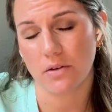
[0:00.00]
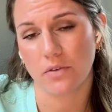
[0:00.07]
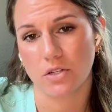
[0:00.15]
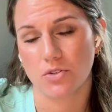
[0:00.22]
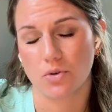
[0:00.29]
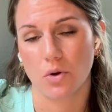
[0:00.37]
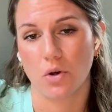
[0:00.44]

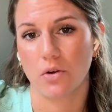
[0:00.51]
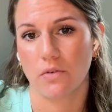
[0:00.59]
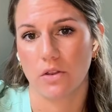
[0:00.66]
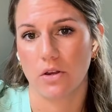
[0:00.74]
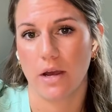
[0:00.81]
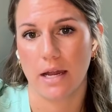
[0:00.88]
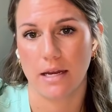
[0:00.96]
control over
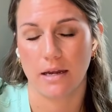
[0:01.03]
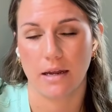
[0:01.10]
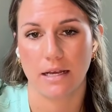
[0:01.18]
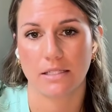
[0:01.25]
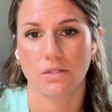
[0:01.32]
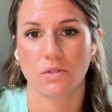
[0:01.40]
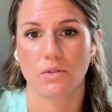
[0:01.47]
their head and
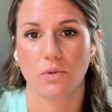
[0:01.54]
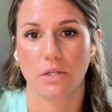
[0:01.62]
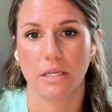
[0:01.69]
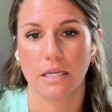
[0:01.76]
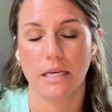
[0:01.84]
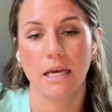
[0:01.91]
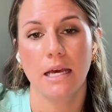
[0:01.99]
neck. So it's
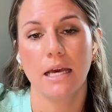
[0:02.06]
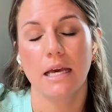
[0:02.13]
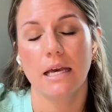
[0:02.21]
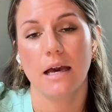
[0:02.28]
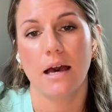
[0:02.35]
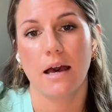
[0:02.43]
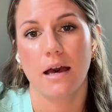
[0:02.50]
really
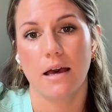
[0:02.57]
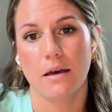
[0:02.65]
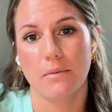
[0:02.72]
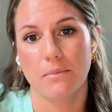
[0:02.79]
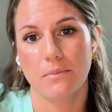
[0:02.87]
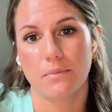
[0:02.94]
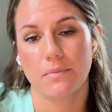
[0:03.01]

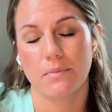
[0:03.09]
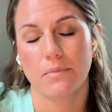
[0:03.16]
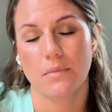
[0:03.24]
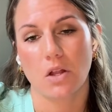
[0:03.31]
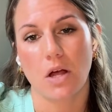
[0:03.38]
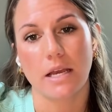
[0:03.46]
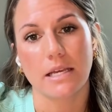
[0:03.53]

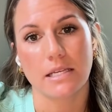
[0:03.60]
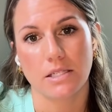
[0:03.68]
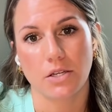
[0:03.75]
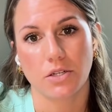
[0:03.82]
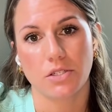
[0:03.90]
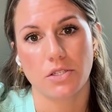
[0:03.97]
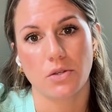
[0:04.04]
a lot
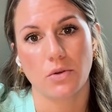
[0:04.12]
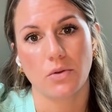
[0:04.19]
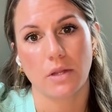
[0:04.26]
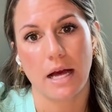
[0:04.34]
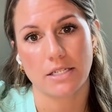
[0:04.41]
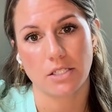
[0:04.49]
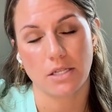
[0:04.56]
easier to
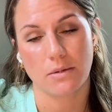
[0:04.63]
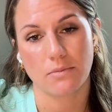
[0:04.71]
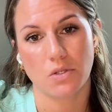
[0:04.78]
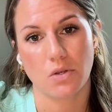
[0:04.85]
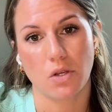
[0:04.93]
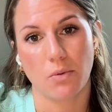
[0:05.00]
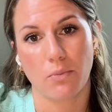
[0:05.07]
latch them
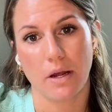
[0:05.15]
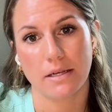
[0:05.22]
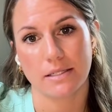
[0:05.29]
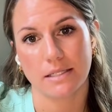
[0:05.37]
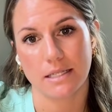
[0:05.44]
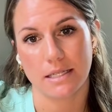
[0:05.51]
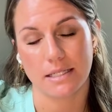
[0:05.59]
to your
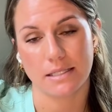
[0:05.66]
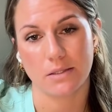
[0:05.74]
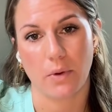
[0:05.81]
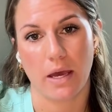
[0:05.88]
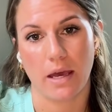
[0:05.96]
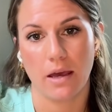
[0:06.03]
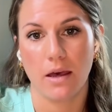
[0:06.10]
breast this
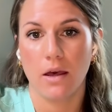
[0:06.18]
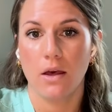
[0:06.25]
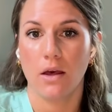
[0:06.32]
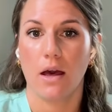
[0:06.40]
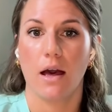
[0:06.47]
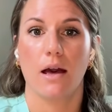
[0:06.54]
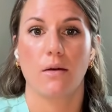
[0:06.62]
way.
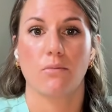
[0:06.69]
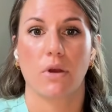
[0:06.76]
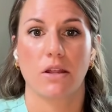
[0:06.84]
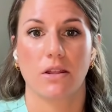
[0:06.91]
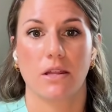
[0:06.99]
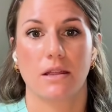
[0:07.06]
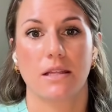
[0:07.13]

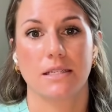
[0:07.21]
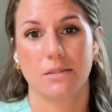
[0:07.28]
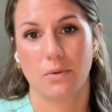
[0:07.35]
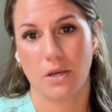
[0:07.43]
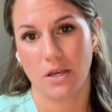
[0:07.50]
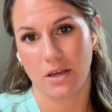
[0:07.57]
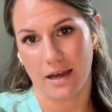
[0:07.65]
Rather than this
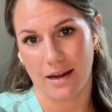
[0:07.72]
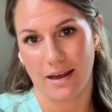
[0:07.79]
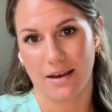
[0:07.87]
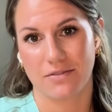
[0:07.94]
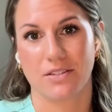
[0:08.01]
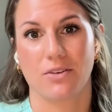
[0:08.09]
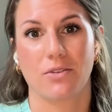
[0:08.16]
way, you kind of
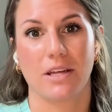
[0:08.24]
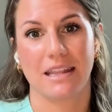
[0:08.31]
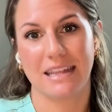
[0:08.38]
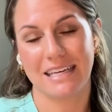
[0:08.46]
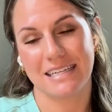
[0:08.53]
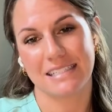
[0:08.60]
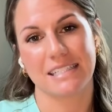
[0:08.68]
have to go like
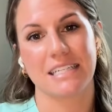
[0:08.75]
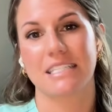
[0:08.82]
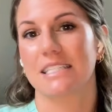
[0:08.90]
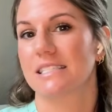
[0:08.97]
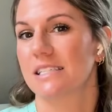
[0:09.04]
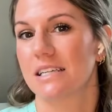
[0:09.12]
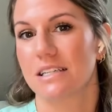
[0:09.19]
this, and it
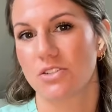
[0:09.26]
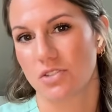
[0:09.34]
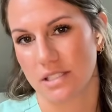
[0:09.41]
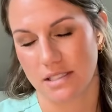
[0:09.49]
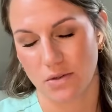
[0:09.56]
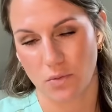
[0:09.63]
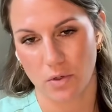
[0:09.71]
just
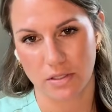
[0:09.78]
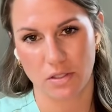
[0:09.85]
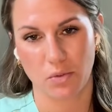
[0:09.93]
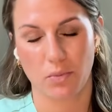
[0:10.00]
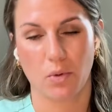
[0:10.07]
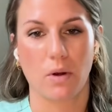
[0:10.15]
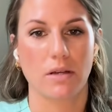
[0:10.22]
doesn't work
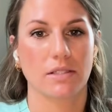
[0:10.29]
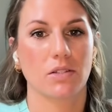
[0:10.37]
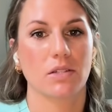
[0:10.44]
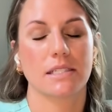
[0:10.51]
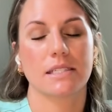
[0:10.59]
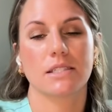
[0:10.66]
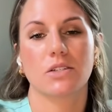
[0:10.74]
super well. So
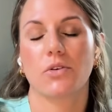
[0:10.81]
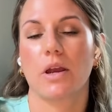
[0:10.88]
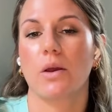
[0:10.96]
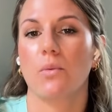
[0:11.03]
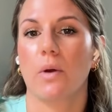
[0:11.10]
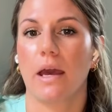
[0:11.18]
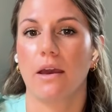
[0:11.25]
this is a
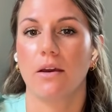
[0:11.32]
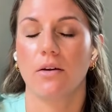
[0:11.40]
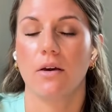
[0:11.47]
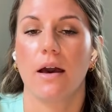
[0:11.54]
great way